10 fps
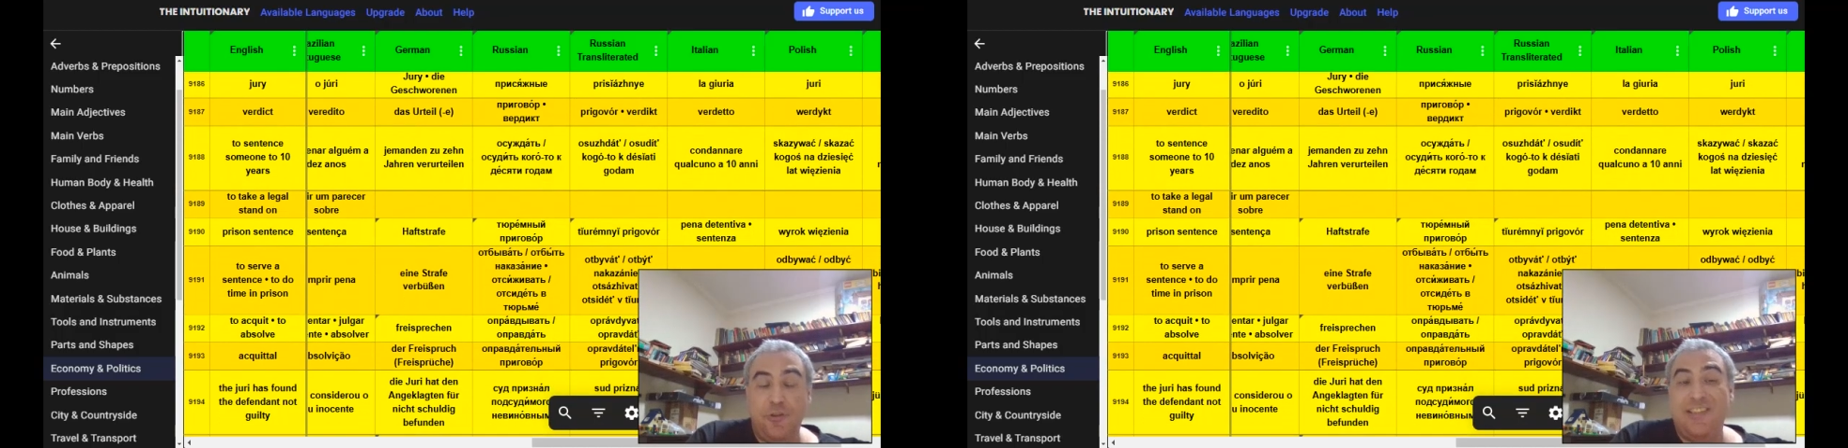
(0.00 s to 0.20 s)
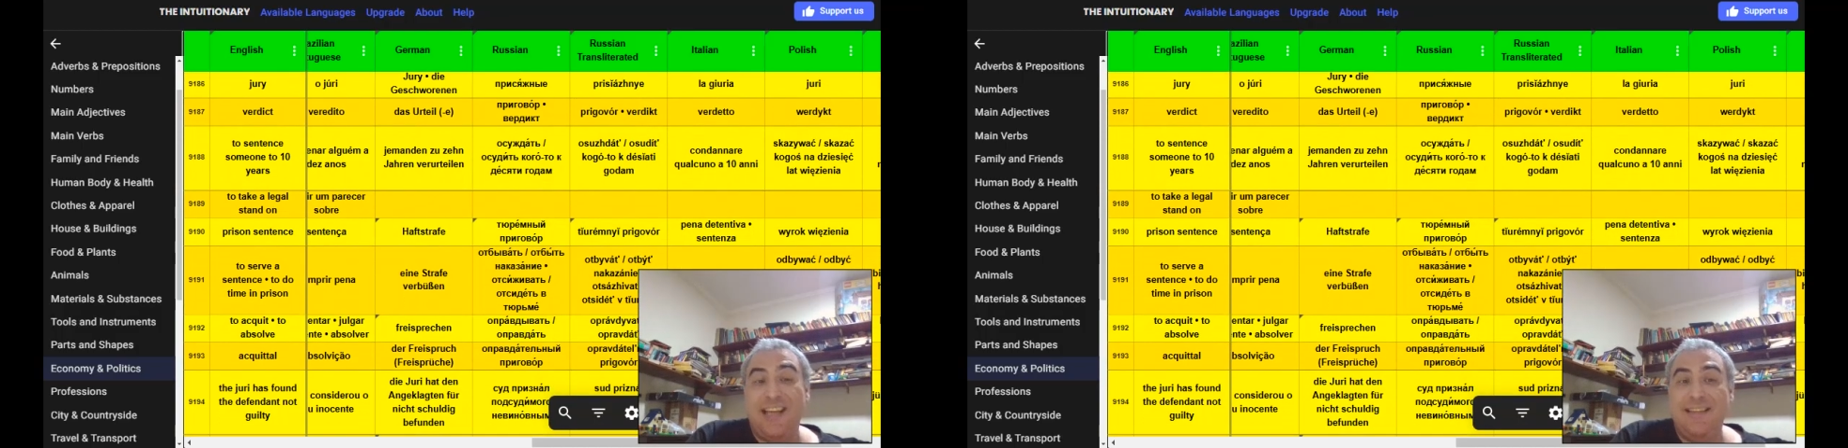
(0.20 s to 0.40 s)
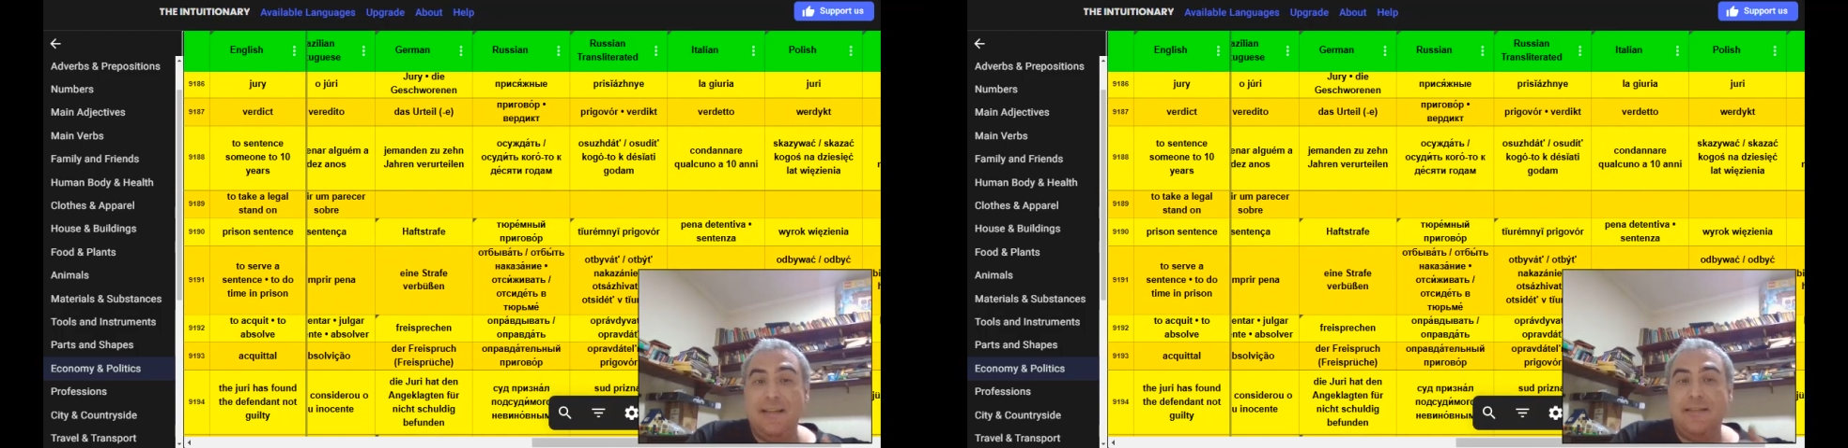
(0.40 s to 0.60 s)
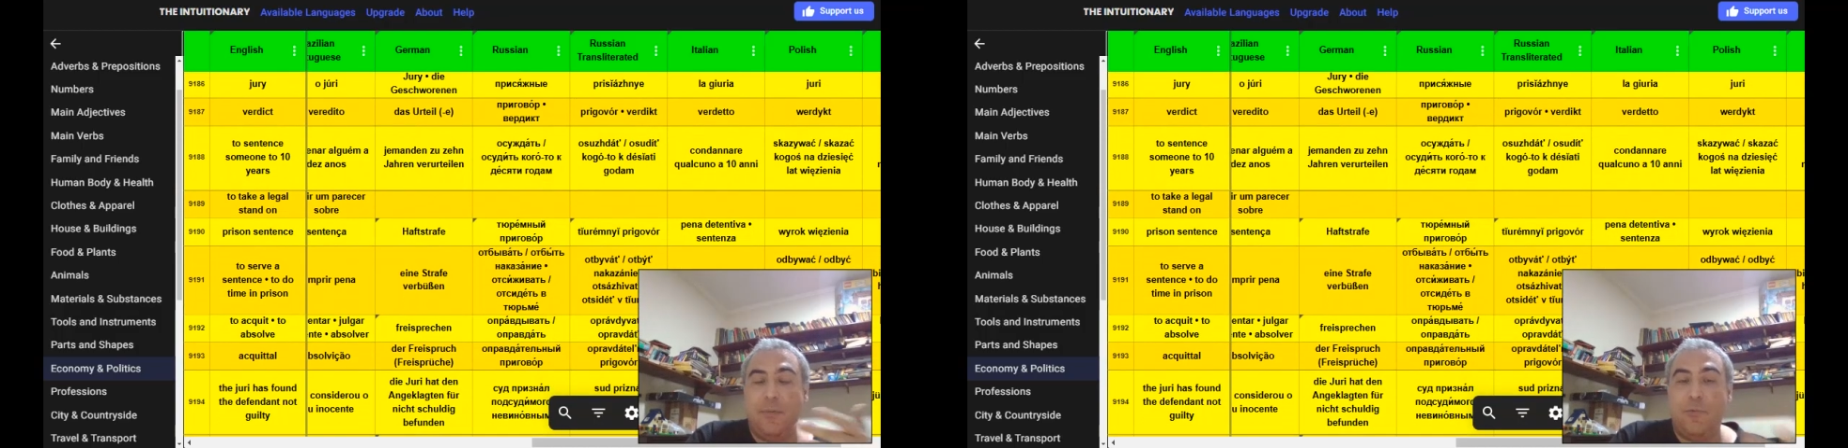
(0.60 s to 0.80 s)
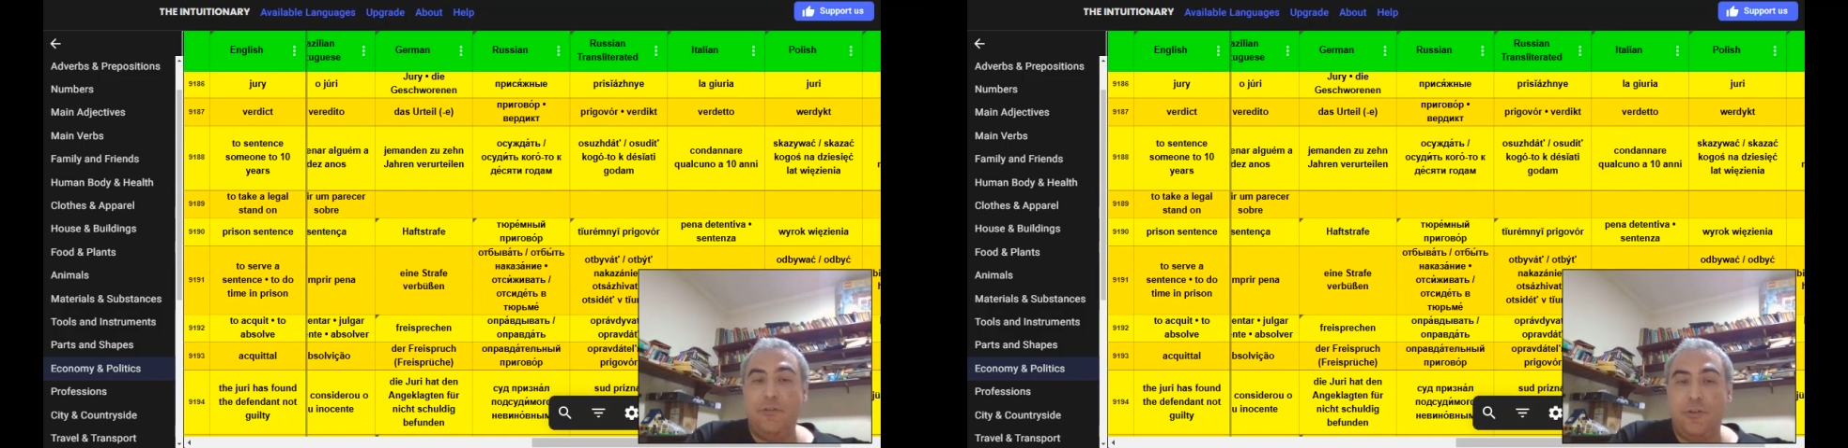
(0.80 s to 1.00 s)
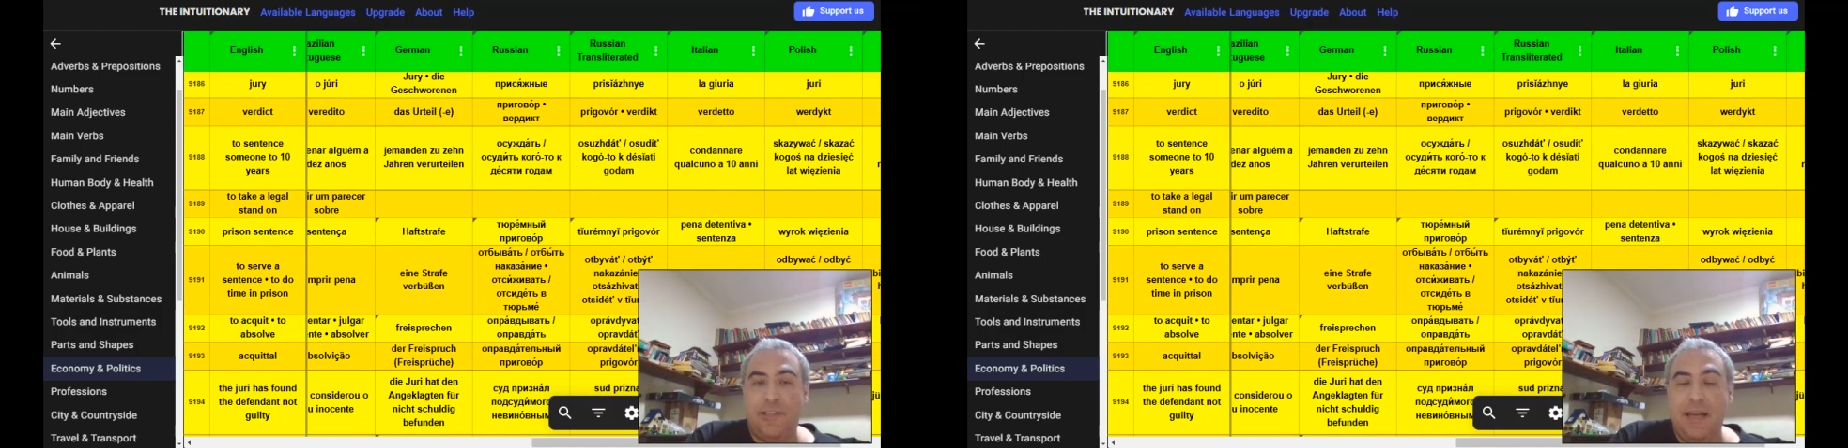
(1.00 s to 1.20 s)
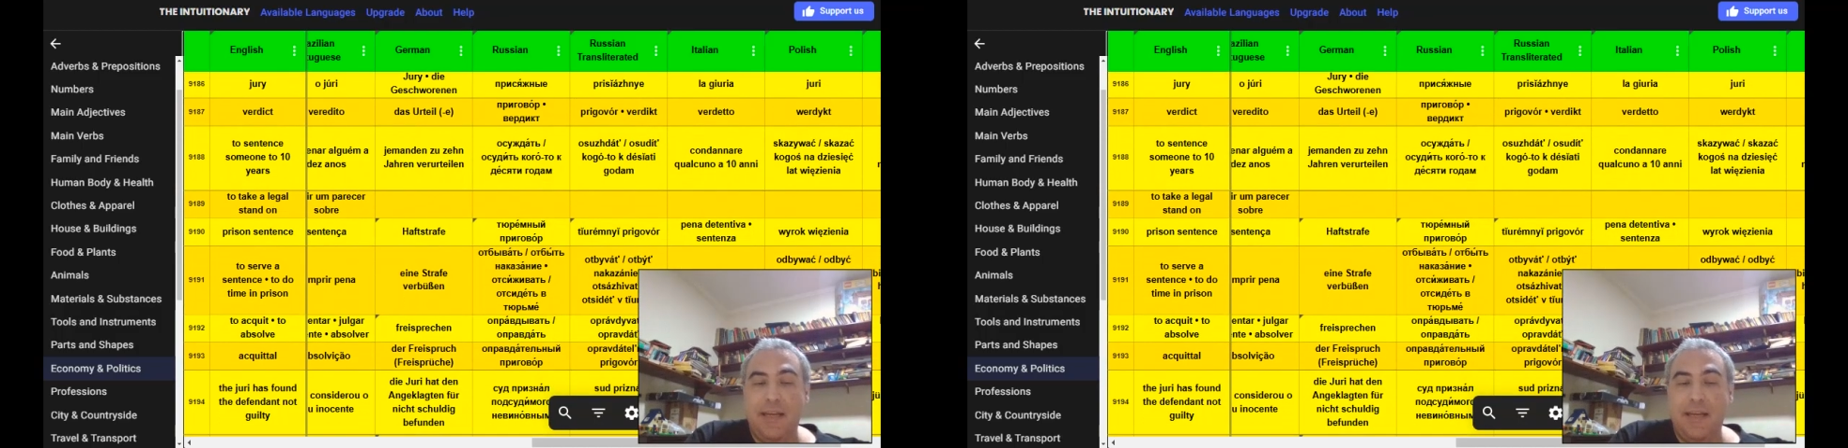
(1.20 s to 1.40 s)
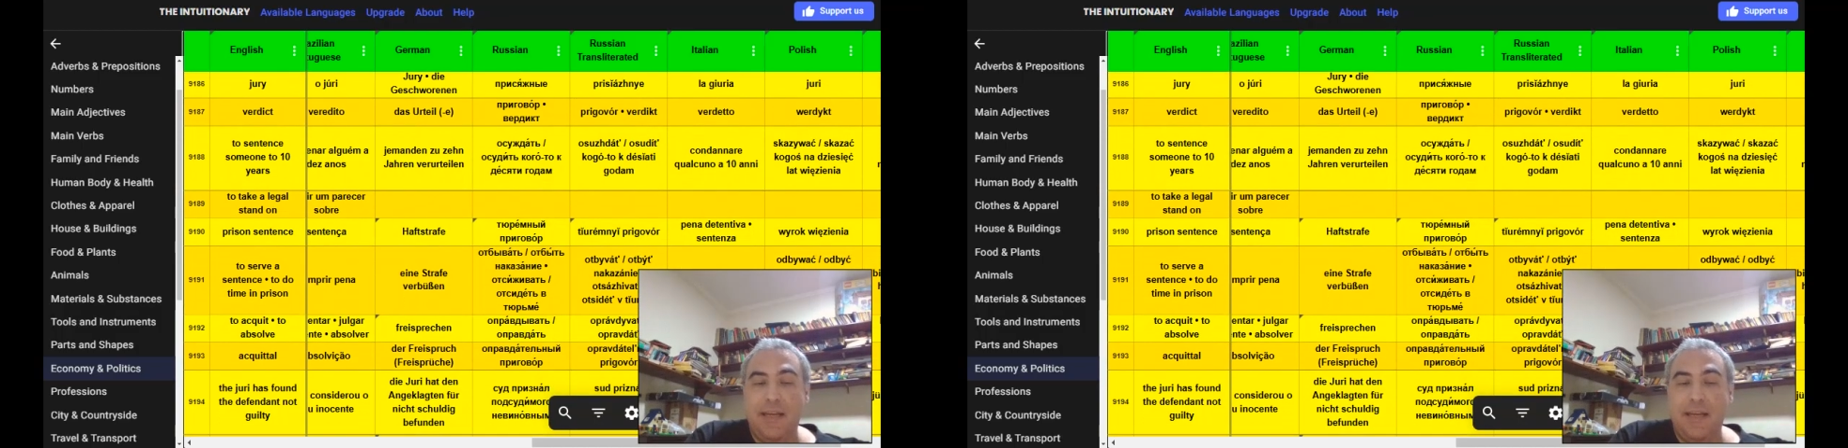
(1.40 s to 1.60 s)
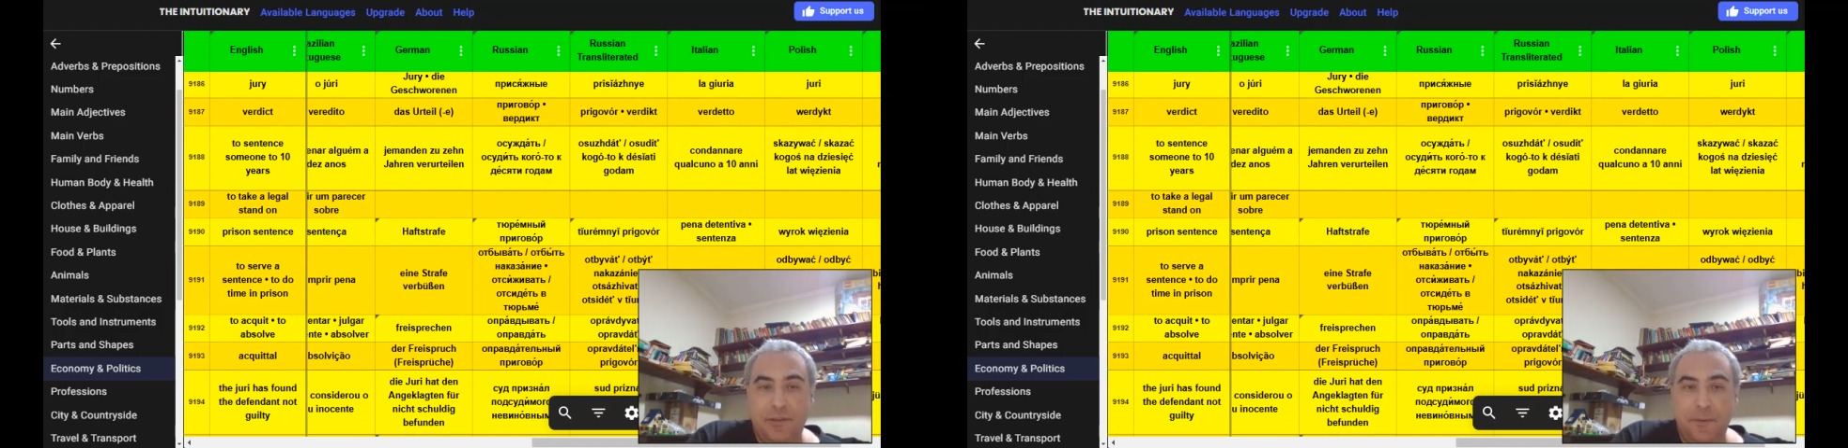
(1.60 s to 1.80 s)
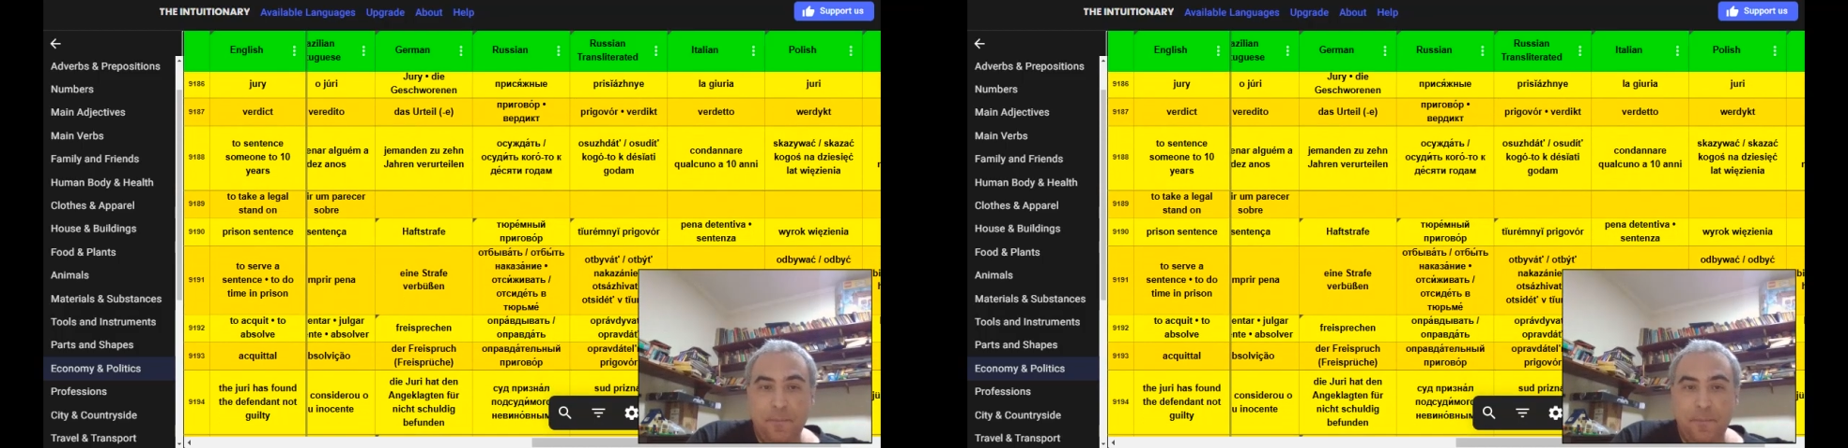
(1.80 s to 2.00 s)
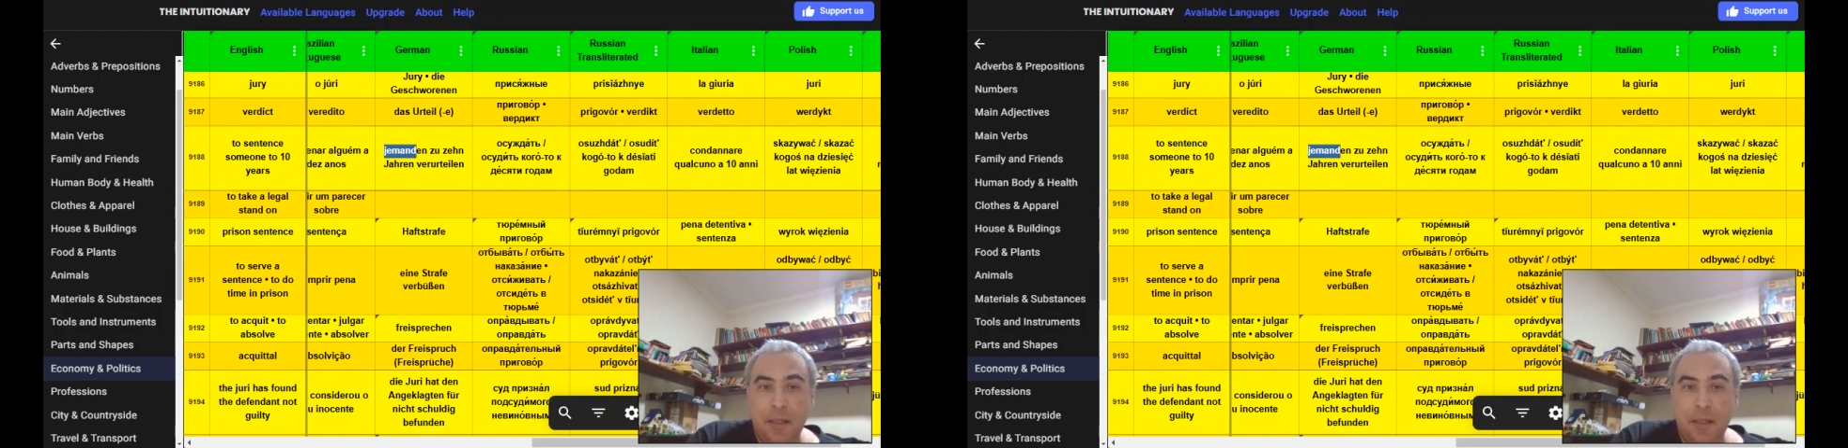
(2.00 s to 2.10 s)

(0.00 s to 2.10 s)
To sentence someone to 10 years.